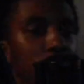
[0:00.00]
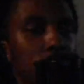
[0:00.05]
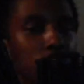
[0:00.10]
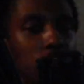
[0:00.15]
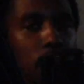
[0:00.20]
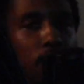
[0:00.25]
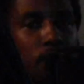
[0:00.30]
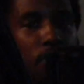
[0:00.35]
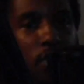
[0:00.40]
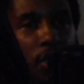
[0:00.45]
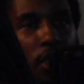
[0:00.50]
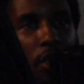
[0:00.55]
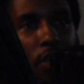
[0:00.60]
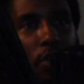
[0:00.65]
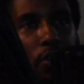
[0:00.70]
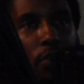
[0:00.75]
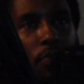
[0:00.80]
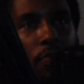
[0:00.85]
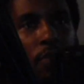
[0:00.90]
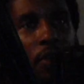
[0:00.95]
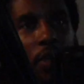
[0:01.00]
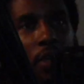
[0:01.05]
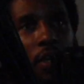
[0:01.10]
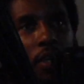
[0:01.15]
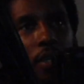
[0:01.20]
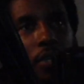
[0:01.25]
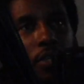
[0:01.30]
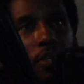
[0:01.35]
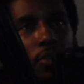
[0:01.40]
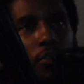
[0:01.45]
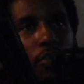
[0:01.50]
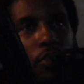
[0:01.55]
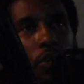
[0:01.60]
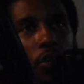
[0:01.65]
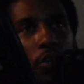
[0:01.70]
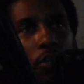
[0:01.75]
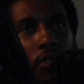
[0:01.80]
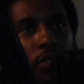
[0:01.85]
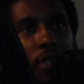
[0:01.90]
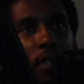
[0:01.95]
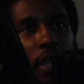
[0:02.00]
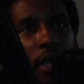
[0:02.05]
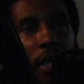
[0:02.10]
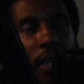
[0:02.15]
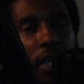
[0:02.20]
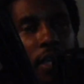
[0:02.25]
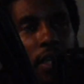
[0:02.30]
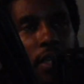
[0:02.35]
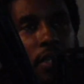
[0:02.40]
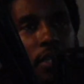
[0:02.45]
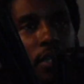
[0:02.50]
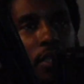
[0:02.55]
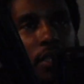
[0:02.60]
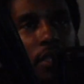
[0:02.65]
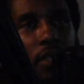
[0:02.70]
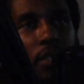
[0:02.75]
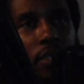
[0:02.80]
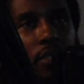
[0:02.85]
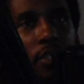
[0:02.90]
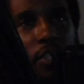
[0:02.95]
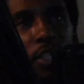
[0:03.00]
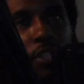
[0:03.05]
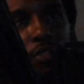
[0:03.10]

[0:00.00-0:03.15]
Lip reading: to do something, you know what I'm saying, she'd